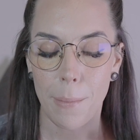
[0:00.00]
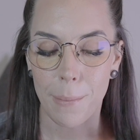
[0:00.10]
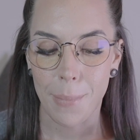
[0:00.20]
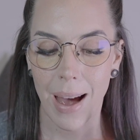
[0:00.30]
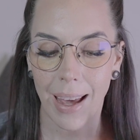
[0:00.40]

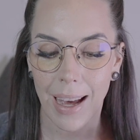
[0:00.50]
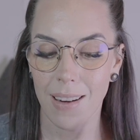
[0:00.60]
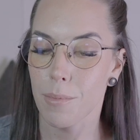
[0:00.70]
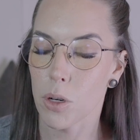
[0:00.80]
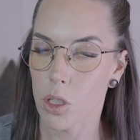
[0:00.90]
my
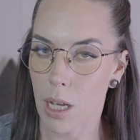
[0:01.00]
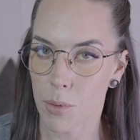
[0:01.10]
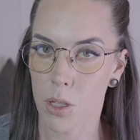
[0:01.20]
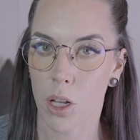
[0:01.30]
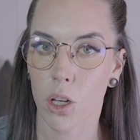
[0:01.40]
kind of
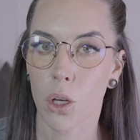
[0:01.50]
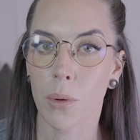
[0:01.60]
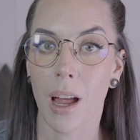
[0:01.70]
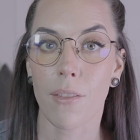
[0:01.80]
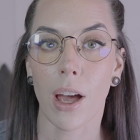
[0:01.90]
perception that you
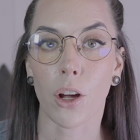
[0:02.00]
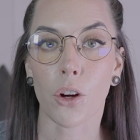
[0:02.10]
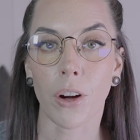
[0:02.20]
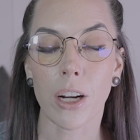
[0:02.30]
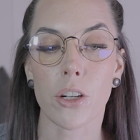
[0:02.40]
would have a
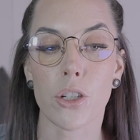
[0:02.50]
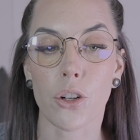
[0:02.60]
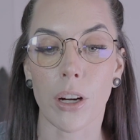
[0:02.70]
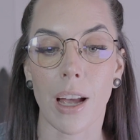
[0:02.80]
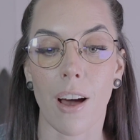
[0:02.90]
greater
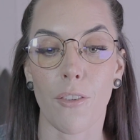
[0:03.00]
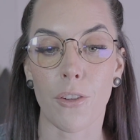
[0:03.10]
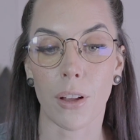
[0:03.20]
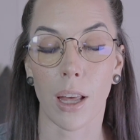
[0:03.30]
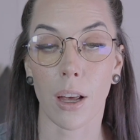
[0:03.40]
degree of
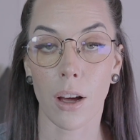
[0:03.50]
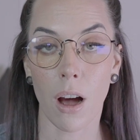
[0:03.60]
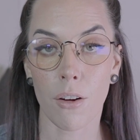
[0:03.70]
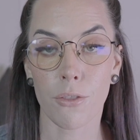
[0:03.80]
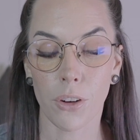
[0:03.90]
feeling
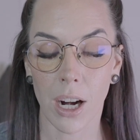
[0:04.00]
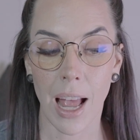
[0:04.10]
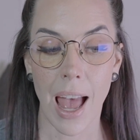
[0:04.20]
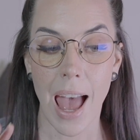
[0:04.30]
comfort